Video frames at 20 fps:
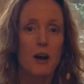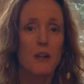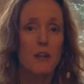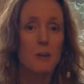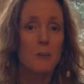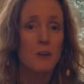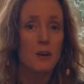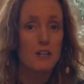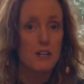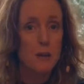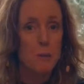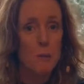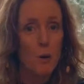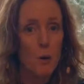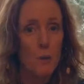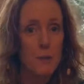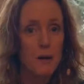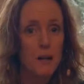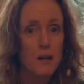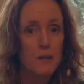in the present
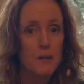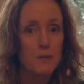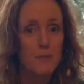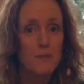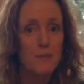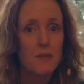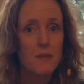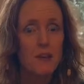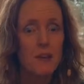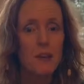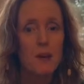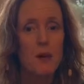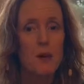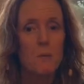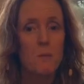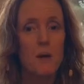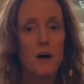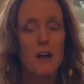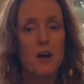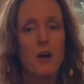moment,
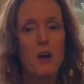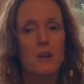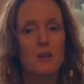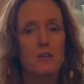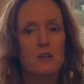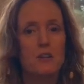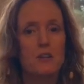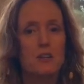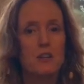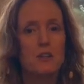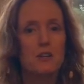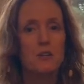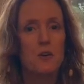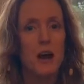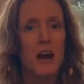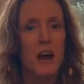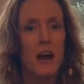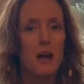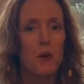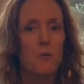but also to
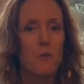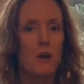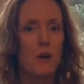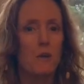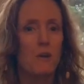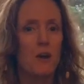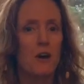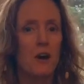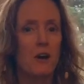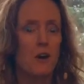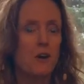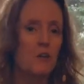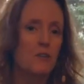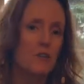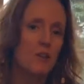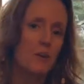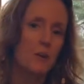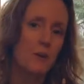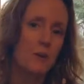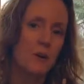track where we are over
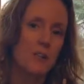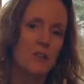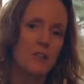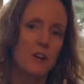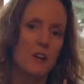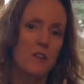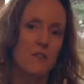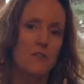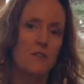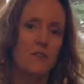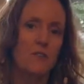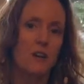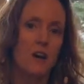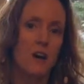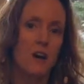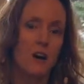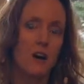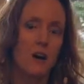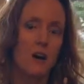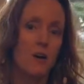the course of
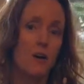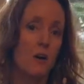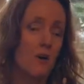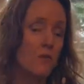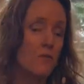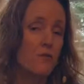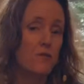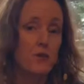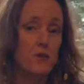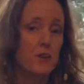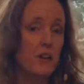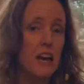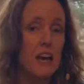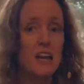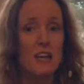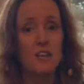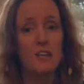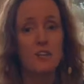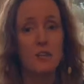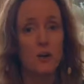a few
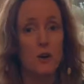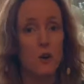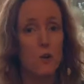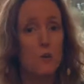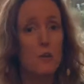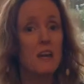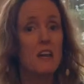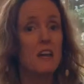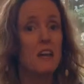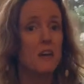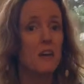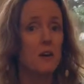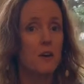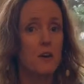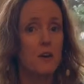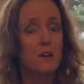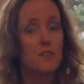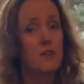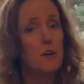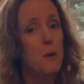days or a week or
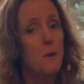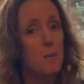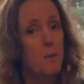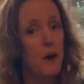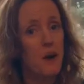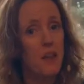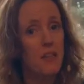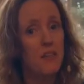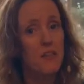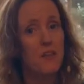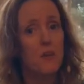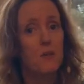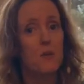even a month